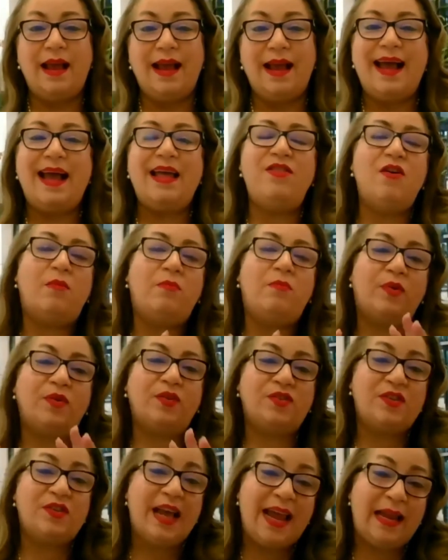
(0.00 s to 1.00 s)
And number
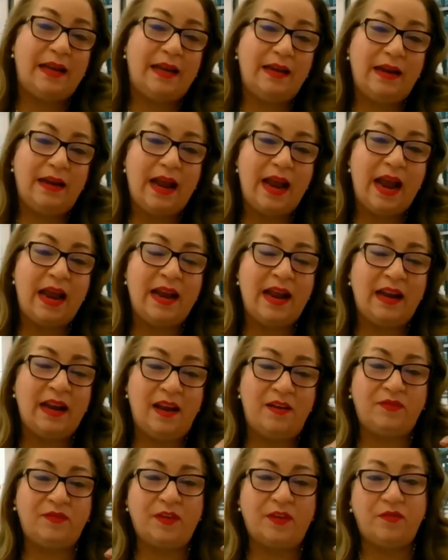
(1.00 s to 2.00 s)
10, and I
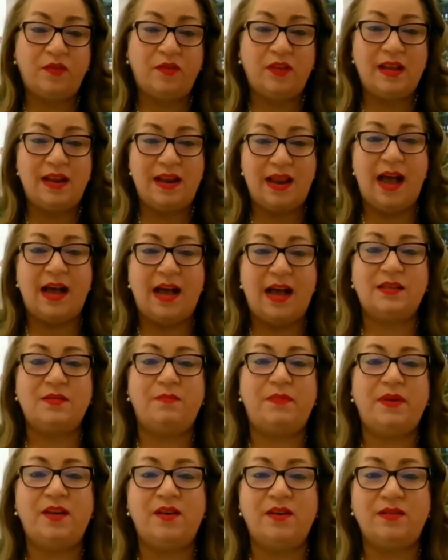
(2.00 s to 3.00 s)
left it for the last
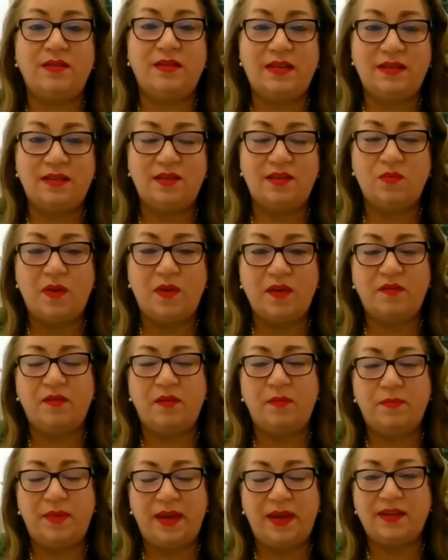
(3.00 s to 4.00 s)
because this is one of the
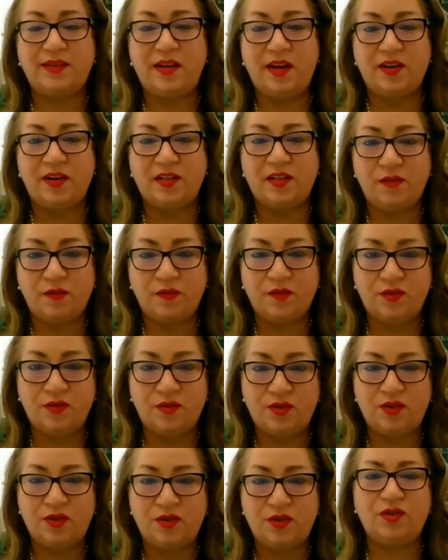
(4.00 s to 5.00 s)
biggest areas of
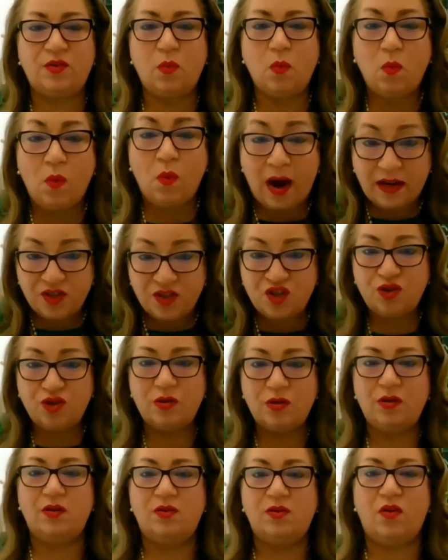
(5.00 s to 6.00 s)
concerns, watch
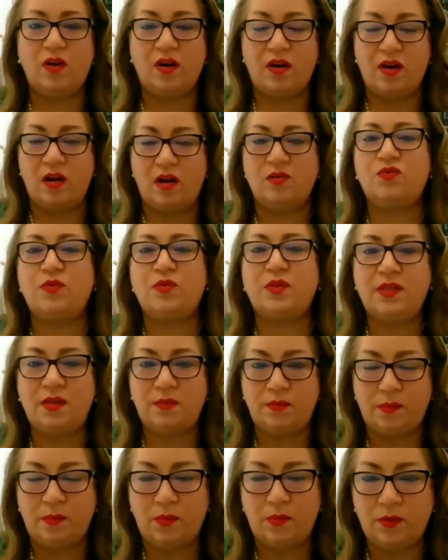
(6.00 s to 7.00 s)
your accounts
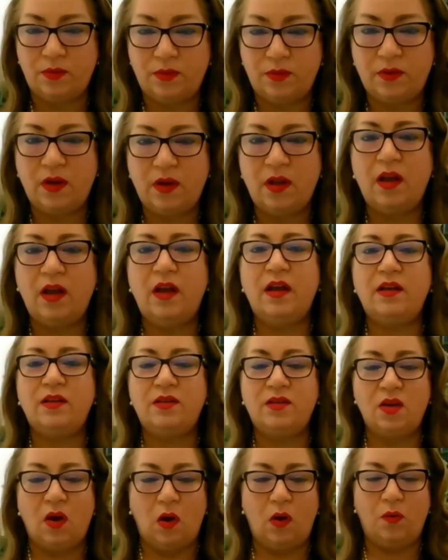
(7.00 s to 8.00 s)
receivables.
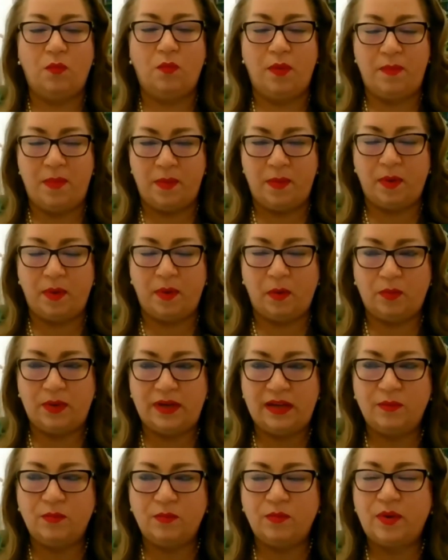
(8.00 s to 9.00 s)
So remember,
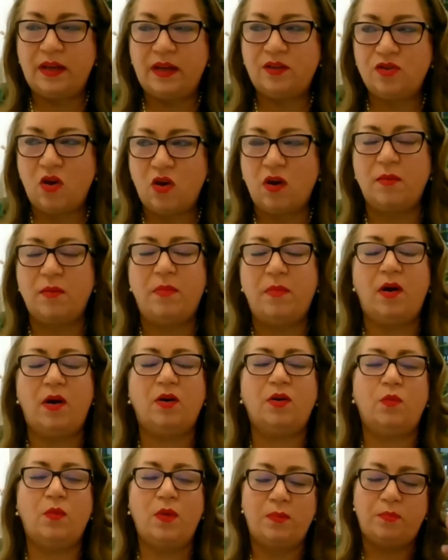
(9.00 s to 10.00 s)
we talk
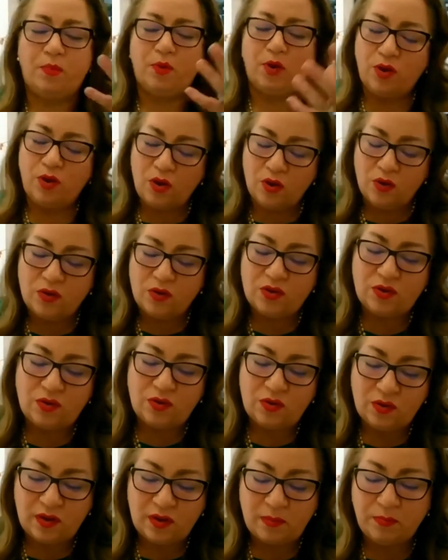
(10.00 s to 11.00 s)
about, we produce
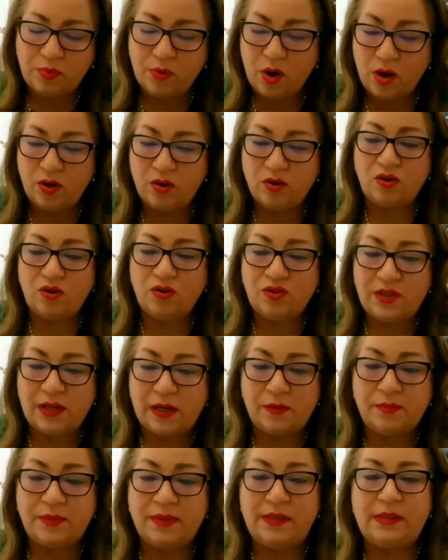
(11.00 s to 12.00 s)
the product or
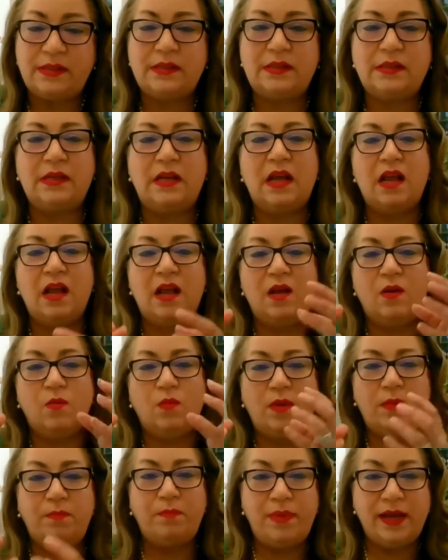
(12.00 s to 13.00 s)
service,
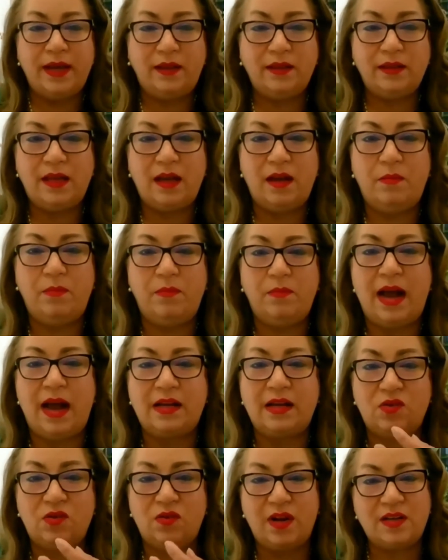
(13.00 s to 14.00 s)
we bill them
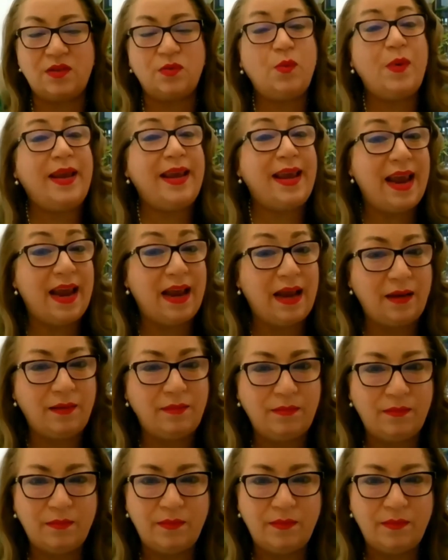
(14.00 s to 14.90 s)
as soon as we can.